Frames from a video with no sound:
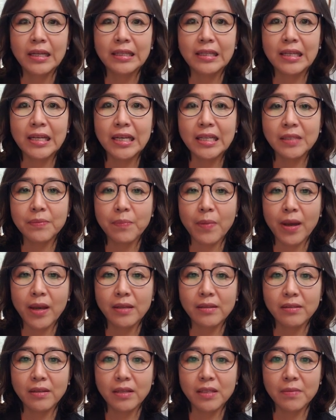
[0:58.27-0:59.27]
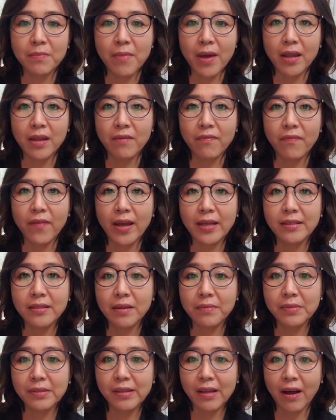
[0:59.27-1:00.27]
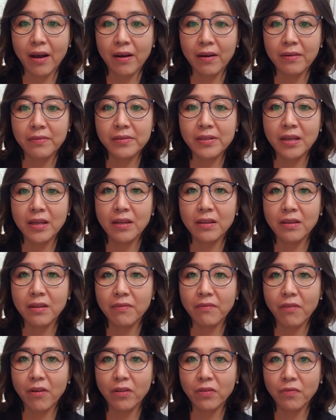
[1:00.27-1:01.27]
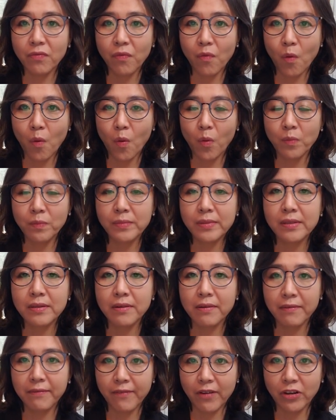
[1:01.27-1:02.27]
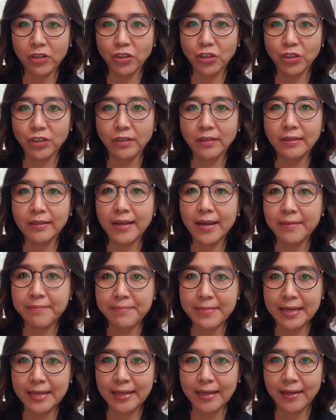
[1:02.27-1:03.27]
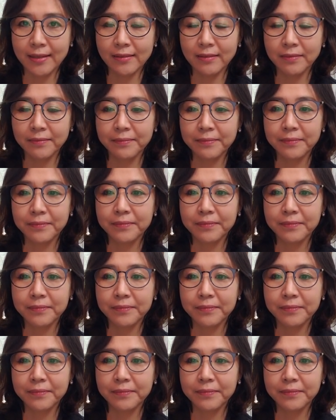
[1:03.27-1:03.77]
these spaces manifest themselves in different forms, function, and meaning.